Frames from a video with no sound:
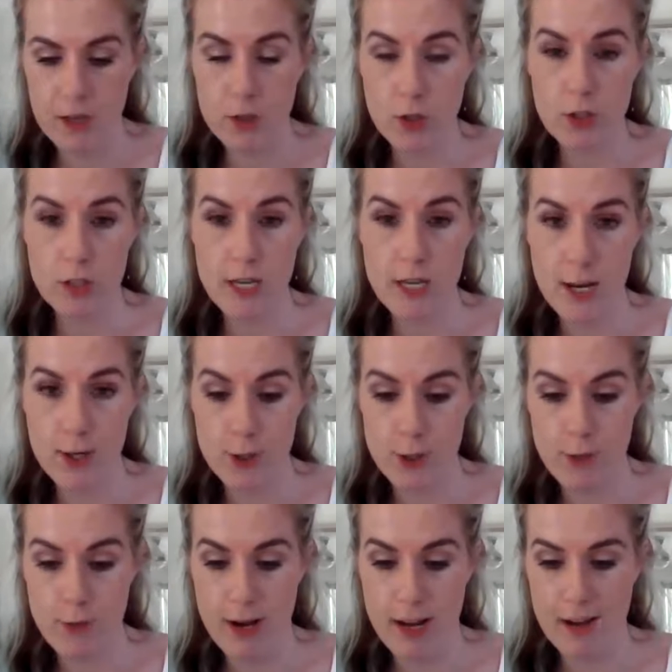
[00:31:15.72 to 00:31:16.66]
So
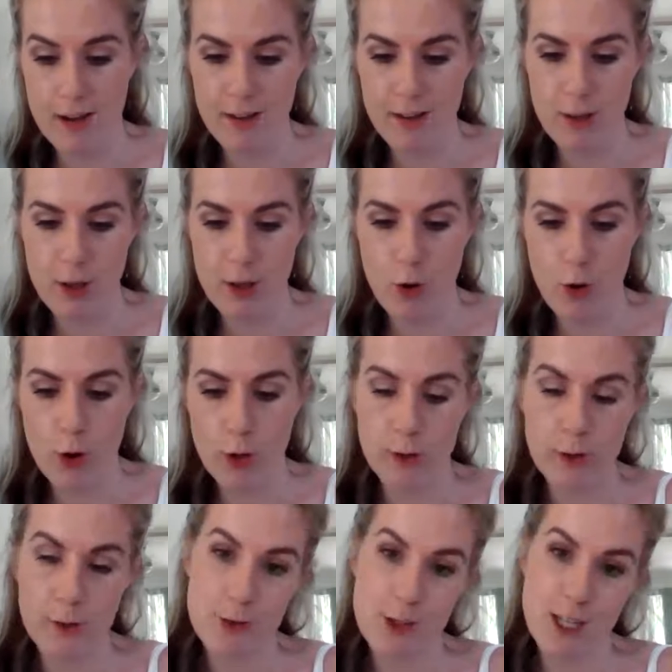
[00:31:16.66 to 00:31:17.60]
tangerine, the
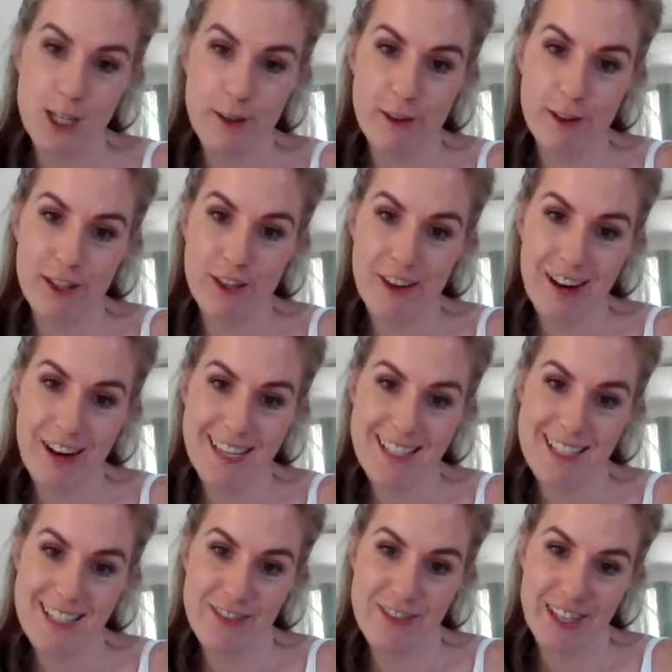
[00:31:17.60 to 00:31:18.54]
oil of cheer and
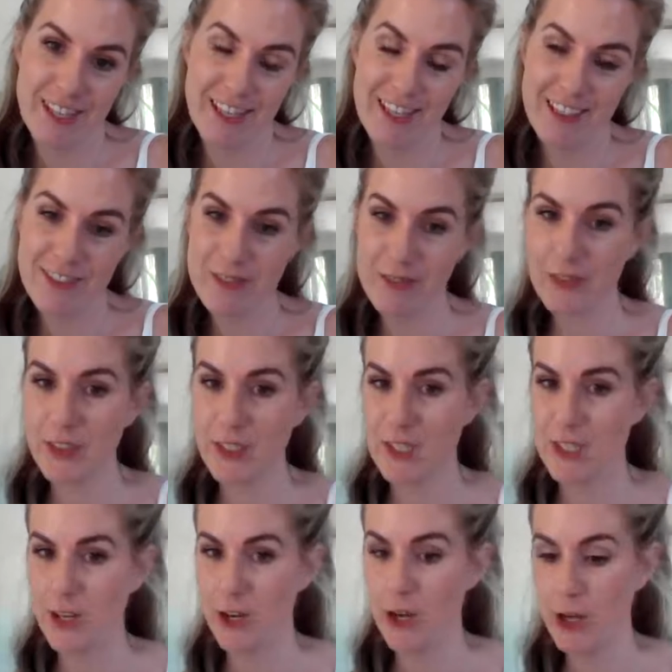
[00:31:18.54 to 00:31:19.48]
creativity.
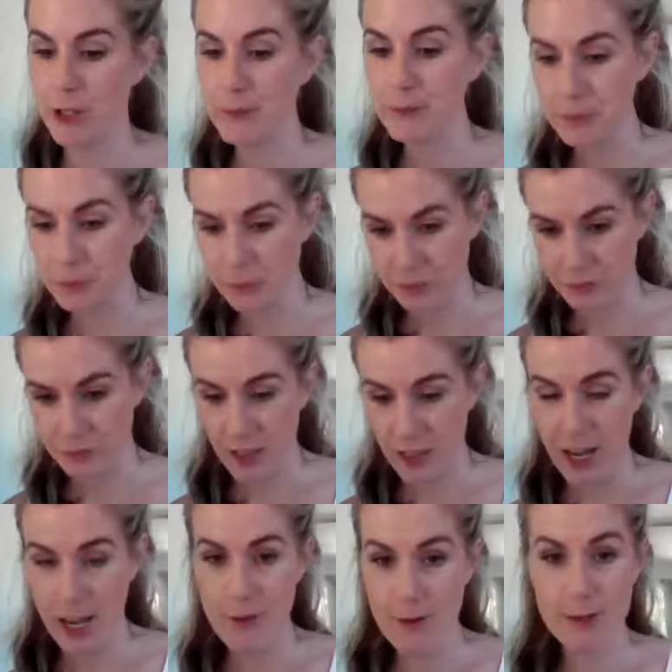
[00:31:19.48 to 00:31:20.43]
So I
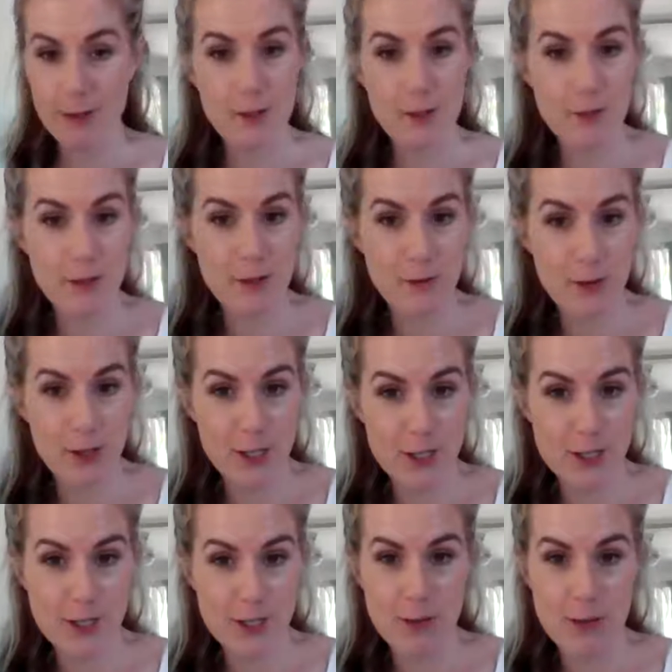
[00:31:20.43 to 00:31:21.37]
have a little bit of work
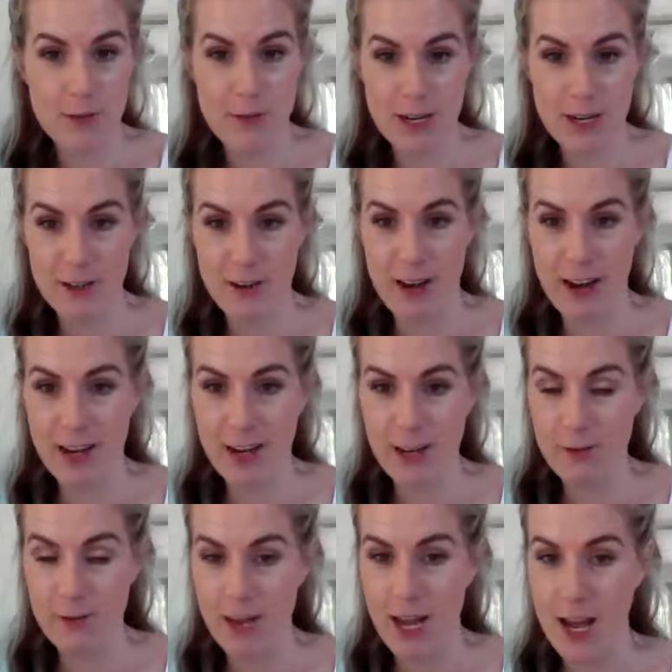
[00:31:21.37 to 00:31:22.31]
to do in my
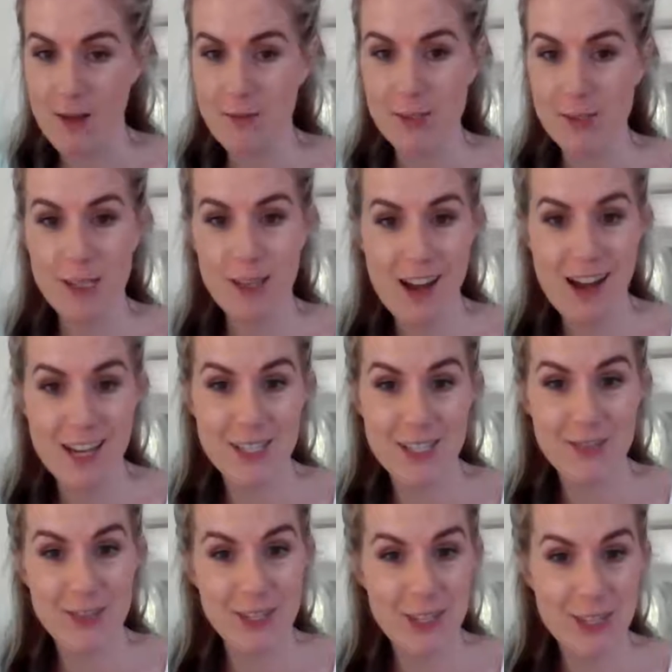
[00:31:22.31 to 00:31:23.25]
creative
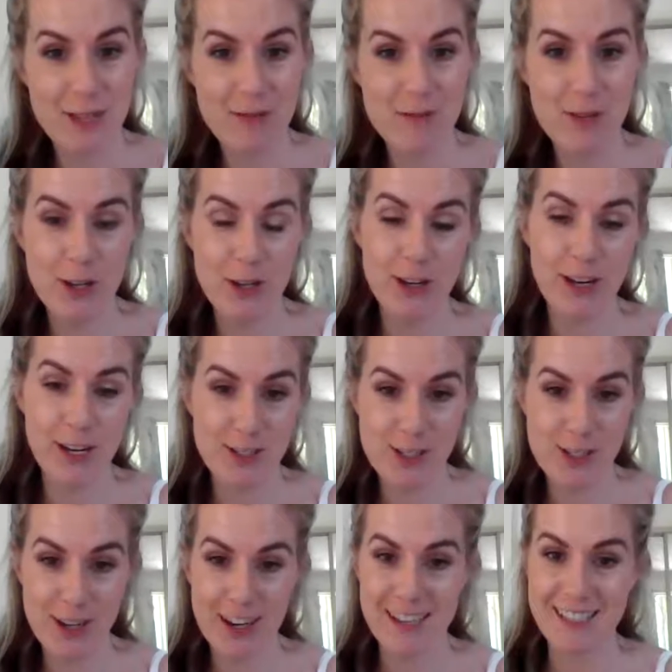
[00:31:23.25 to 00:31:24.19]
slides for the computer.
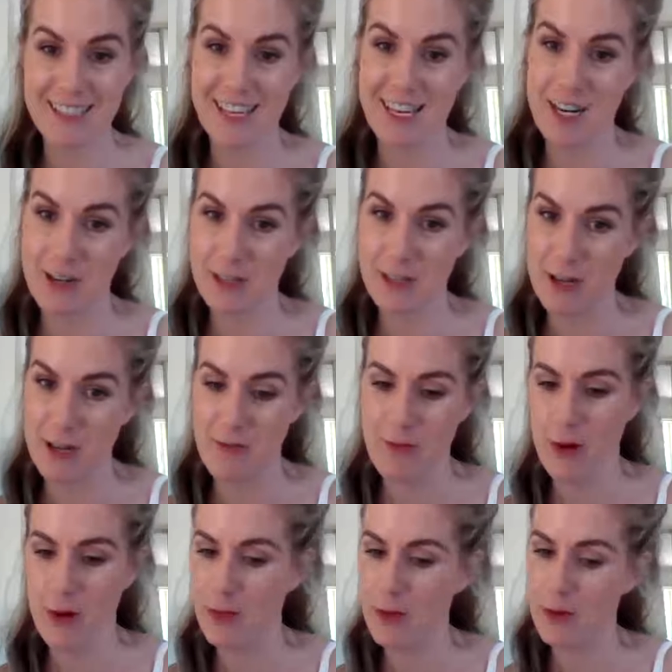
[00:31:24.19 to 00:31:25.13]
As you guys seen, I was
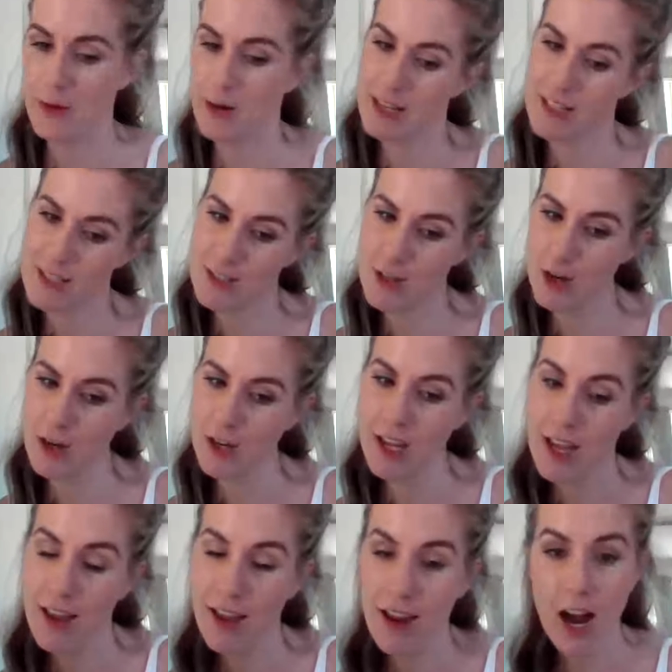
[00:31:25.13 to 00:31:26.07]
halfway through it. So
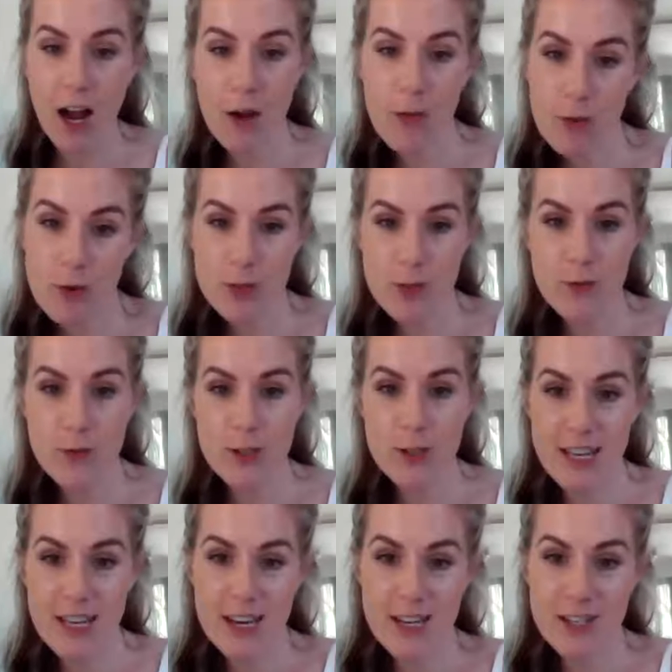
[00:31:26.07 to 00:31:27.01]
I will
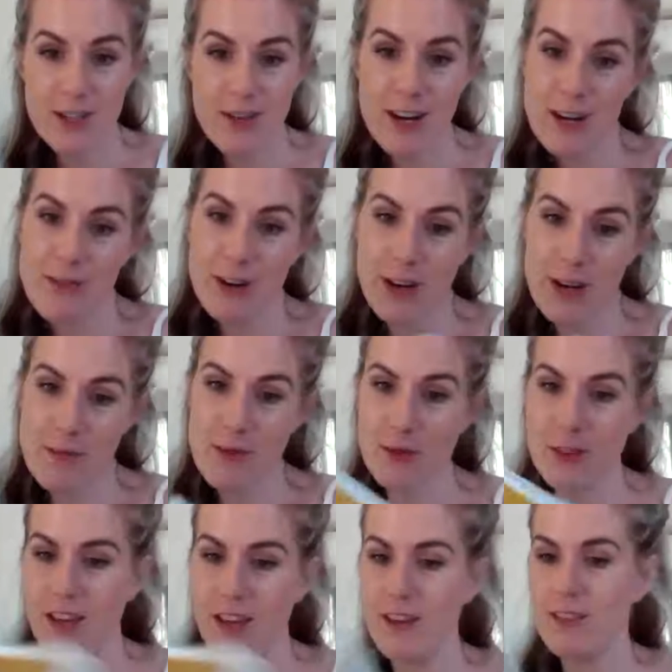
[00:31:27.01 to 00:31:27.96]
diffuse tangerine when I
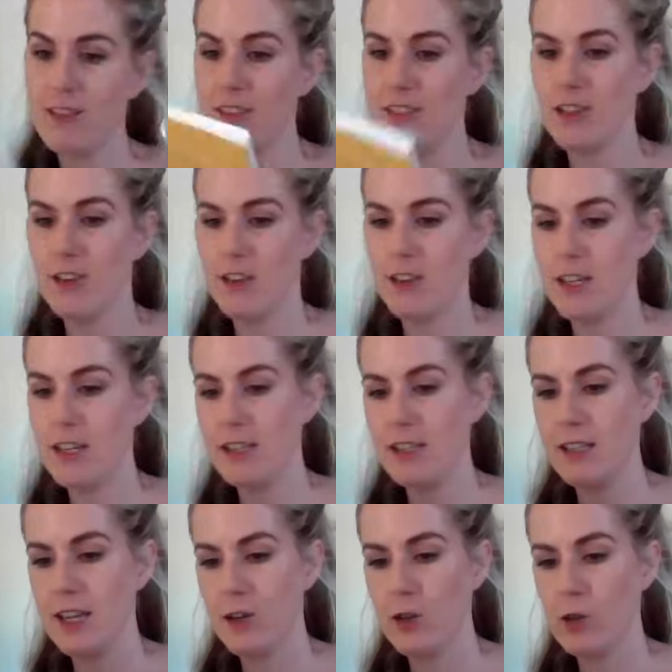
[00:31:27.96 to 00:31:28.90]
put that on. So
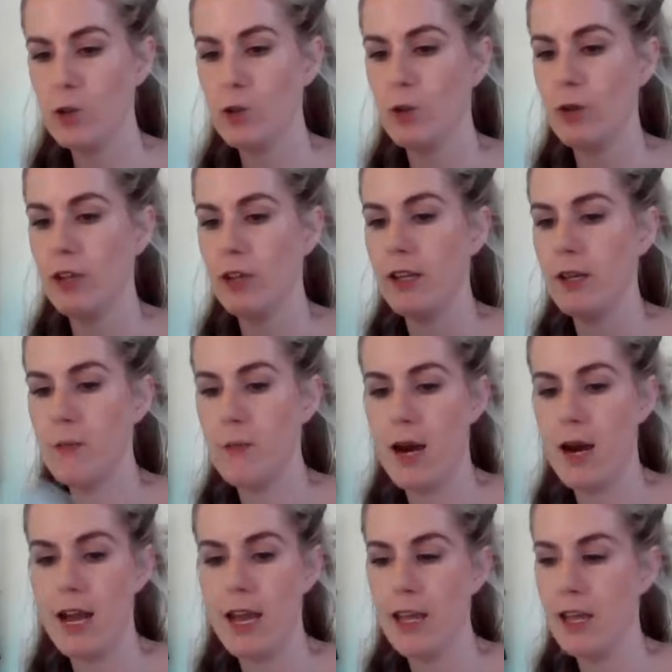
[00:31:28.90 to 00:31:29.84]
isn't that cool?
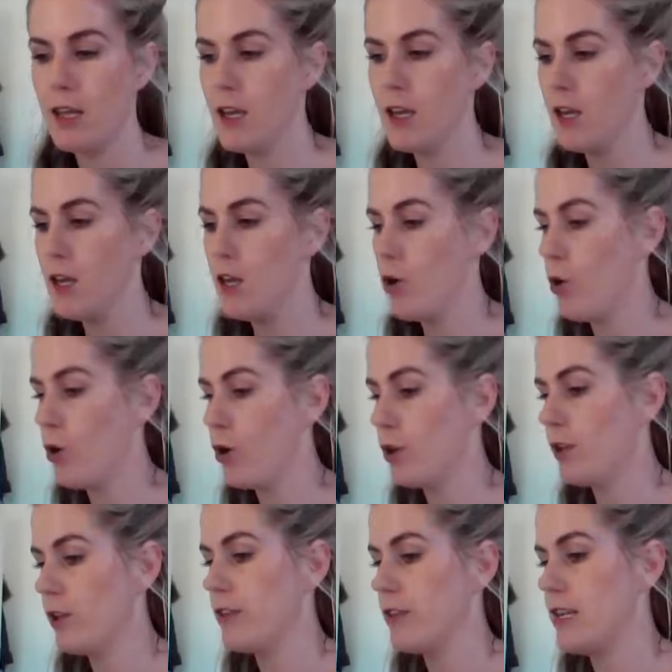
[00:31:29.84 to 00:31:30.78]
My
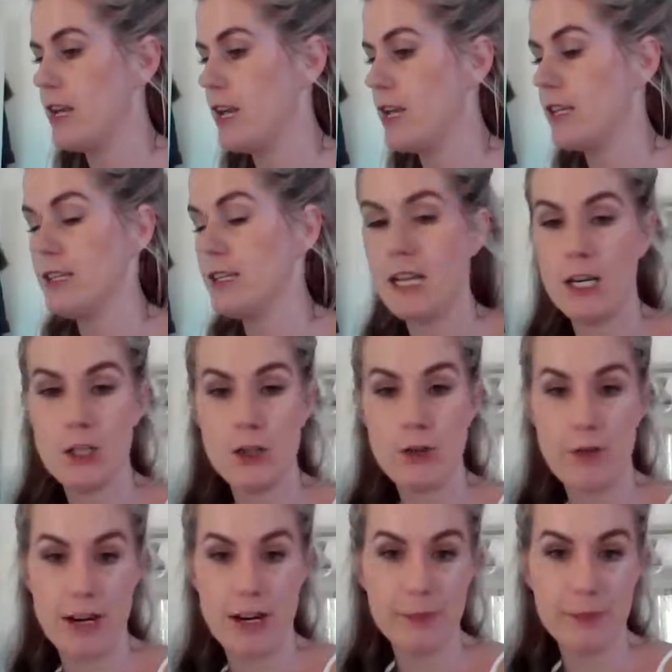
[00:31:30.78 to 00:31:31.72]
oil of the day is
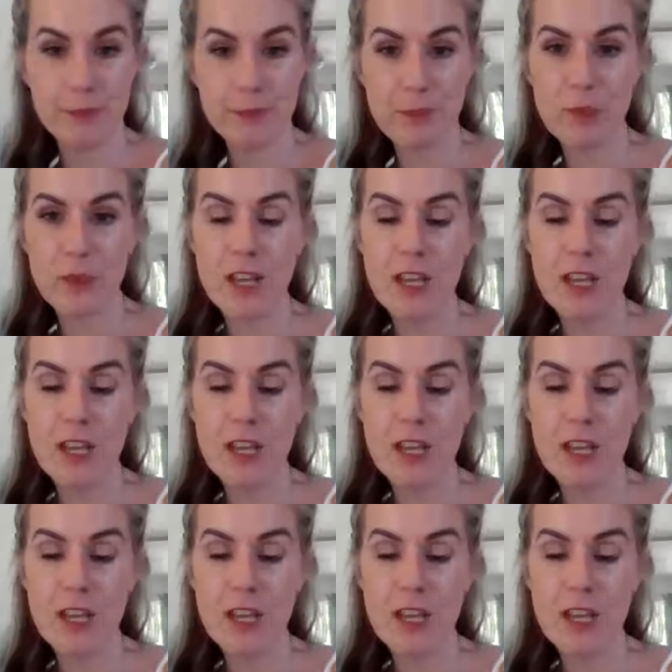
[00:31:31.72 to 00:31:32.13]
tangerine.